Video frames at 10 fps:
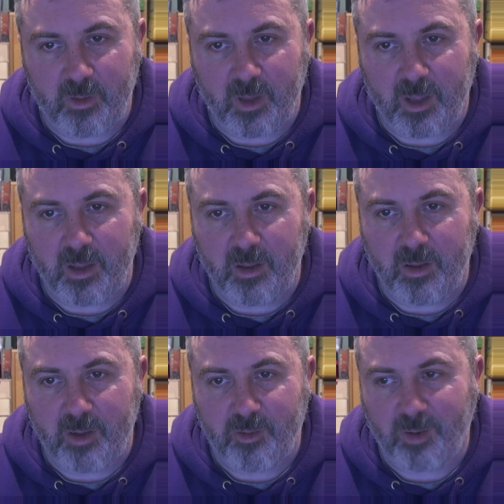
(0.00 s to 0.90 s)
uh,
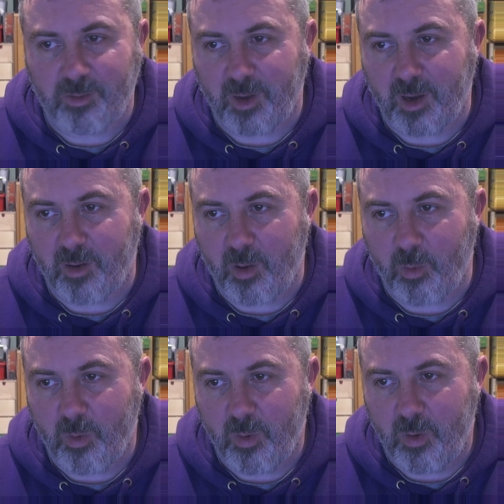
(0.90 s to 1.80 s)
address 0
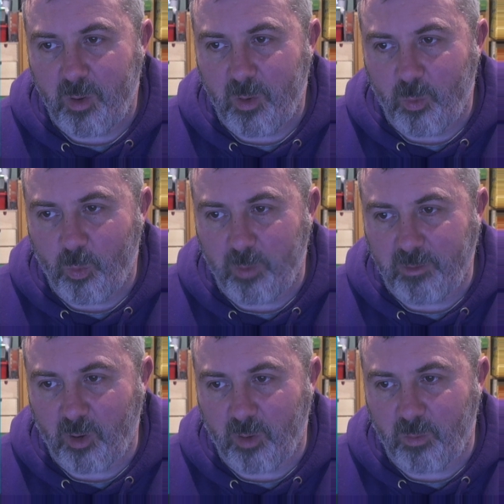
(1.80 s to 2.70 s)
we've
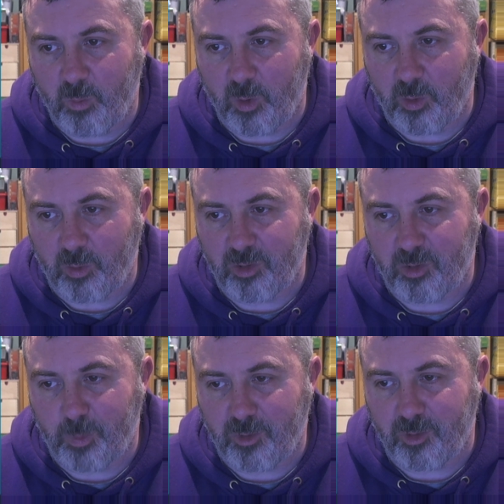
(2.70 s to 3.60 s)
got what looks
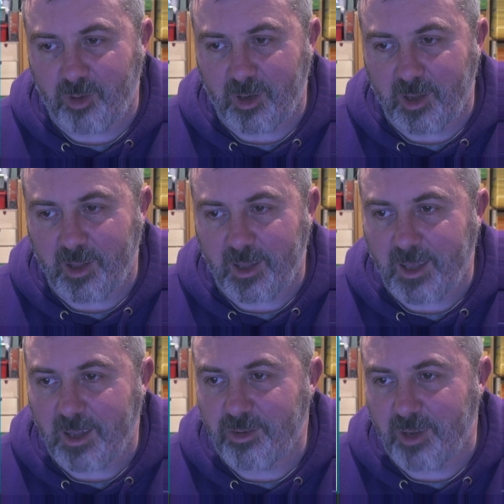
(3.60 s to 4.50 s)
suspiciously like
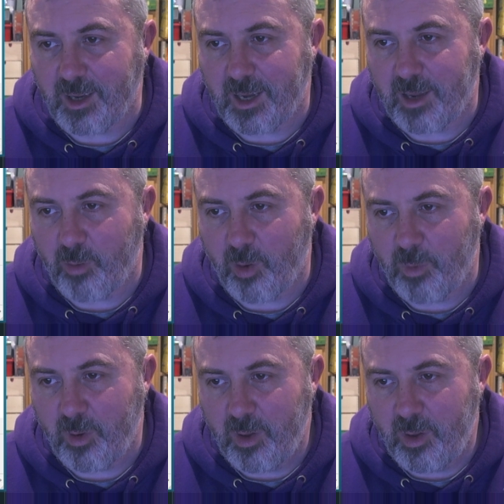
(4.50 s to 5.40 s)
a Sinclair ROM
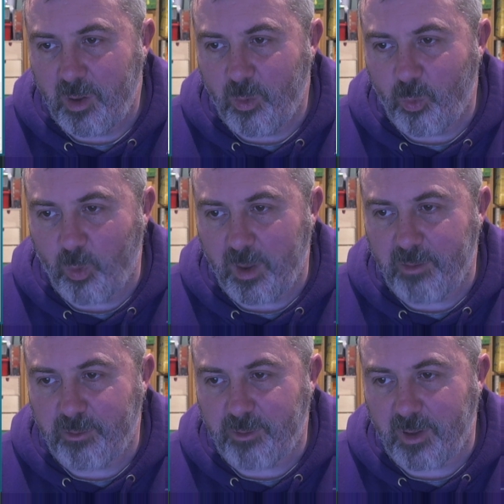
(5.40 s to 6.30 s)

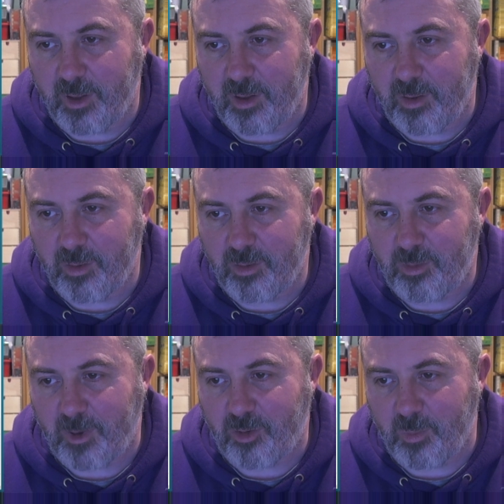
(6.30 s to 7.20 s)
with uh,
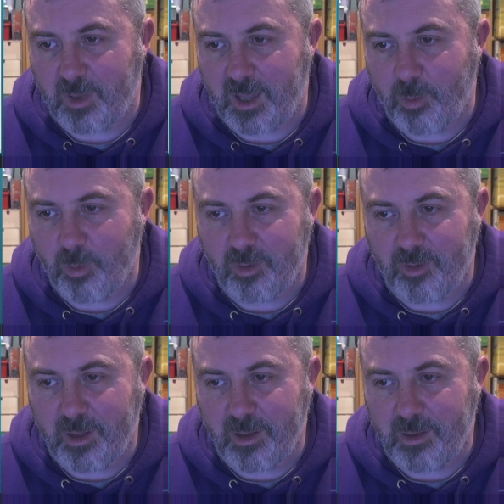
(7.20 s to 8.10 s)
Spectrum keywords
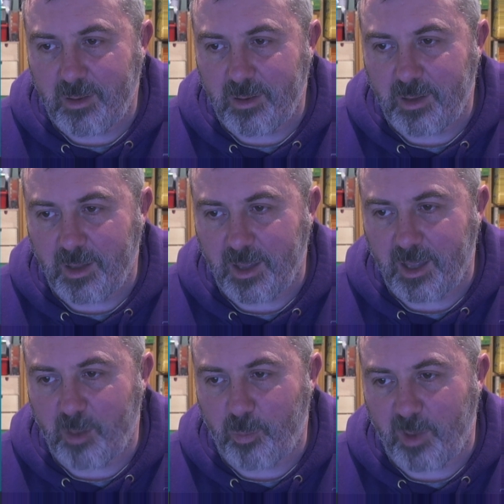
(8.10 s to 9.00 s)
there,
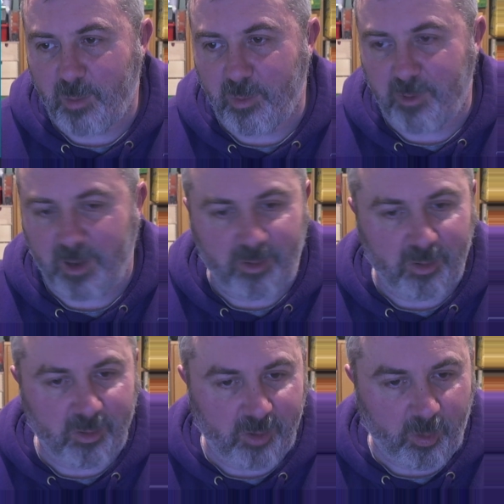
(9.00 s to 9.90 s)
ink, paper, flash
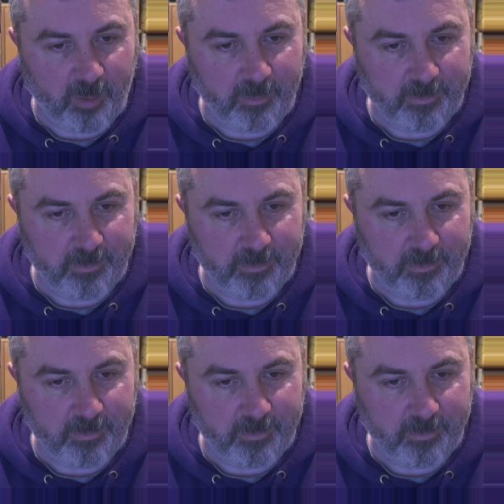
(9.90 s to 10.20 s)
and so on.